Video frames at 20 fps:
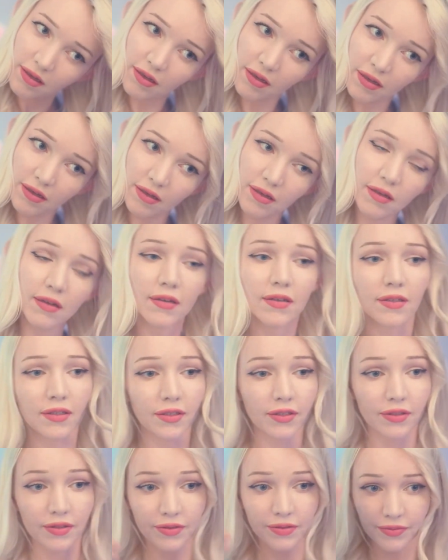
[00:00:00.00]

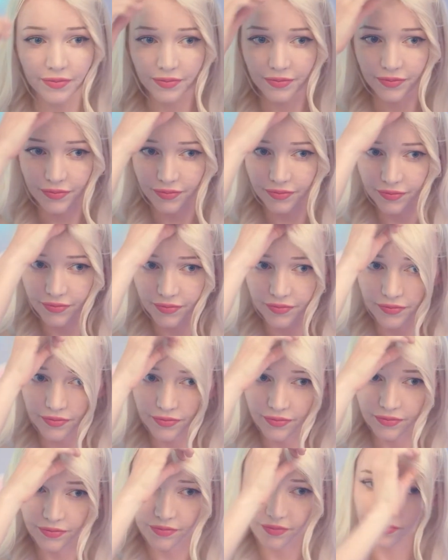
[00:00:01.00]

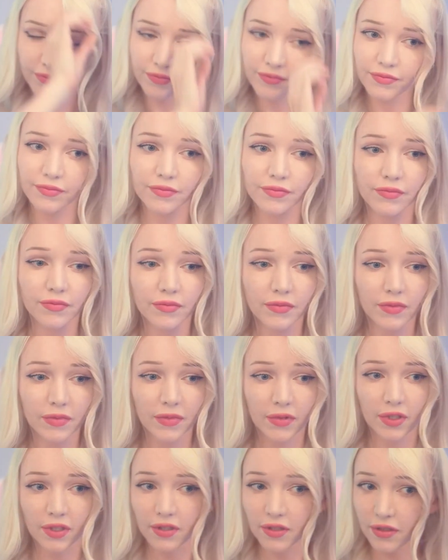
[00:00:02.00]

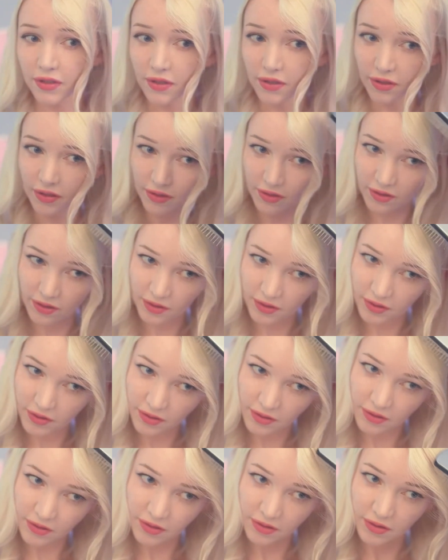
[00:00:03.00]

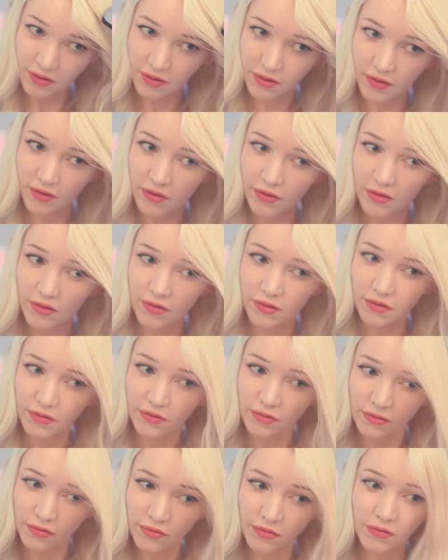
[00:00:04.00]

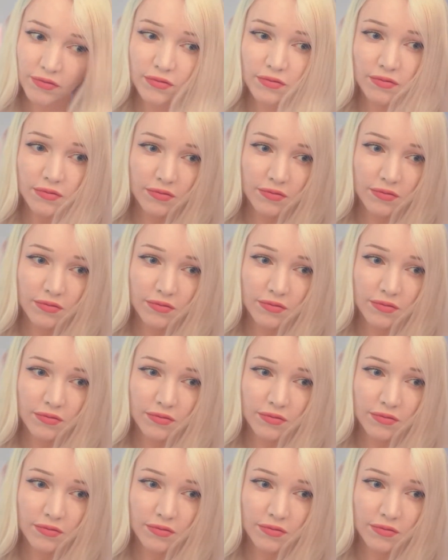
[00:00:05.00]
(no one is talking)